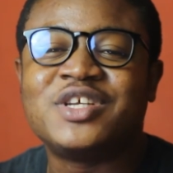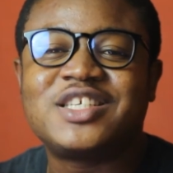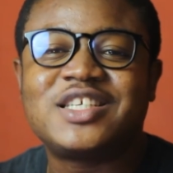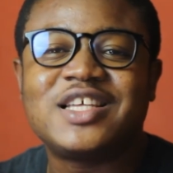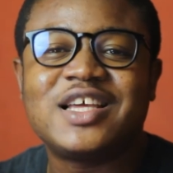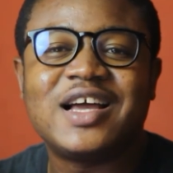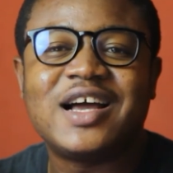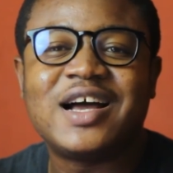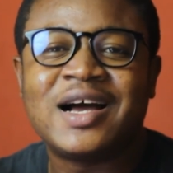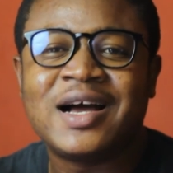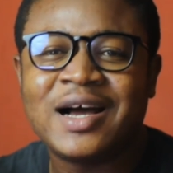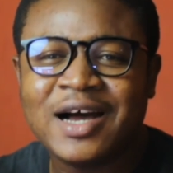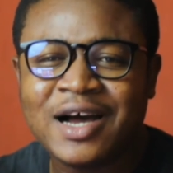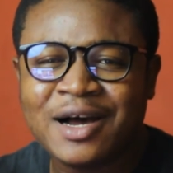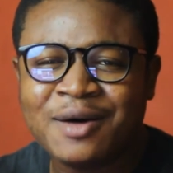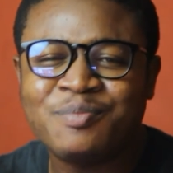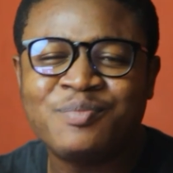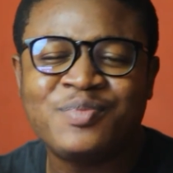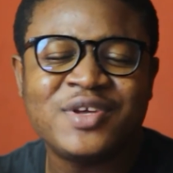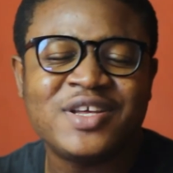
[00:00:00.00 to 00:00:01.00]
We say a
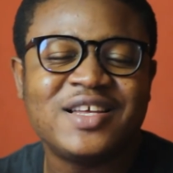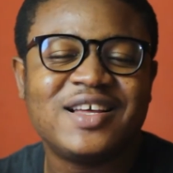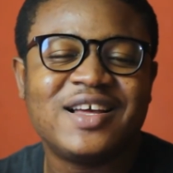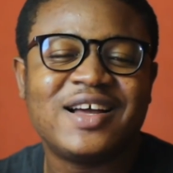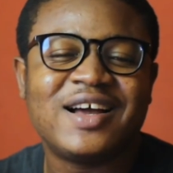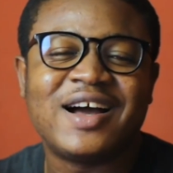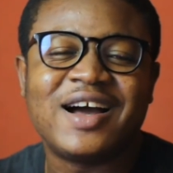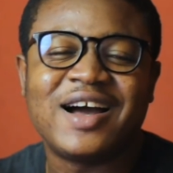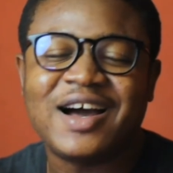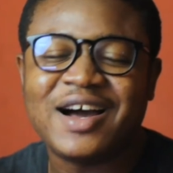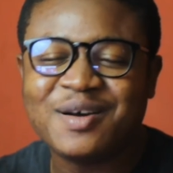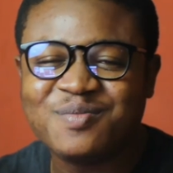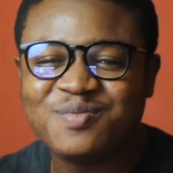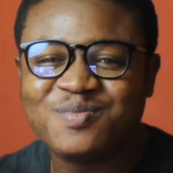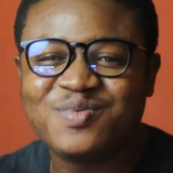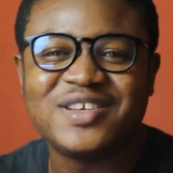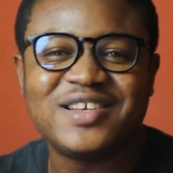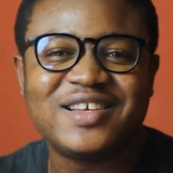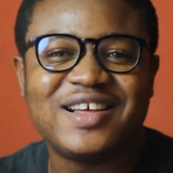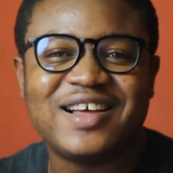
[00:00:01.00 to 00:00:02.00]
happy,
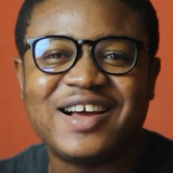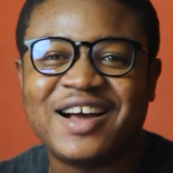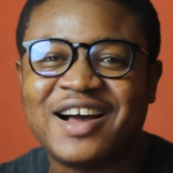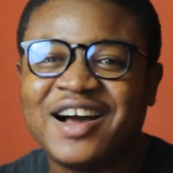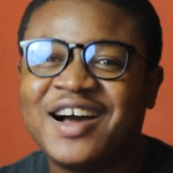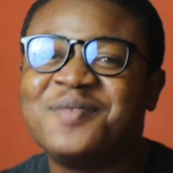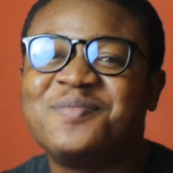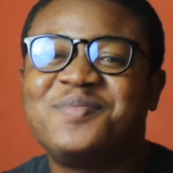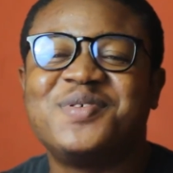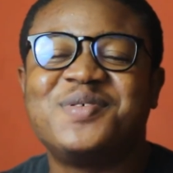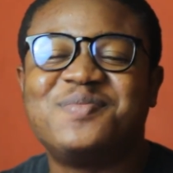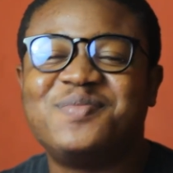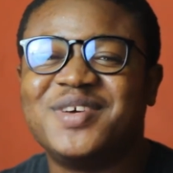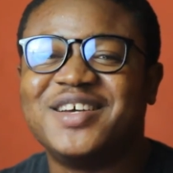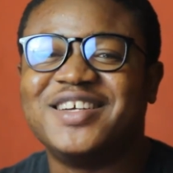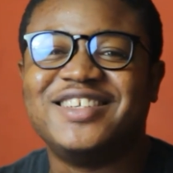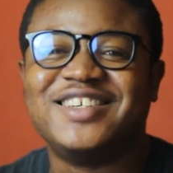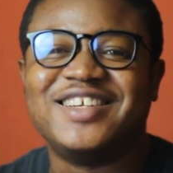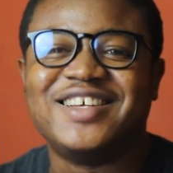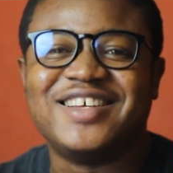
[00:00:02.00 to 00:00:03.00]
happy,
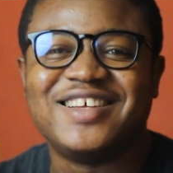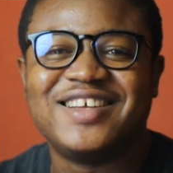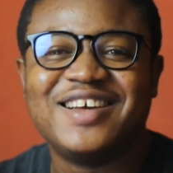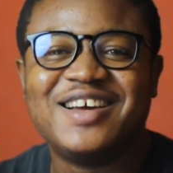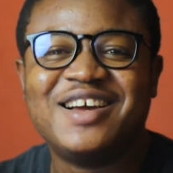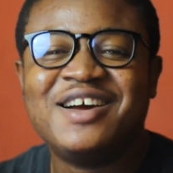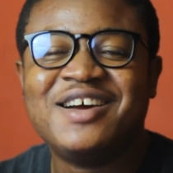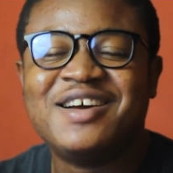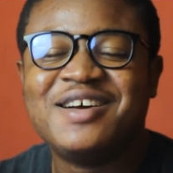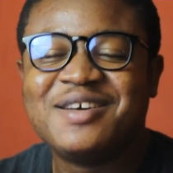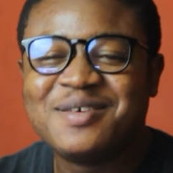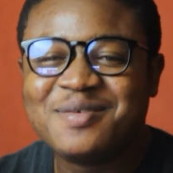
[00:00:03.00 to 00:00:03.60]
happy birthday.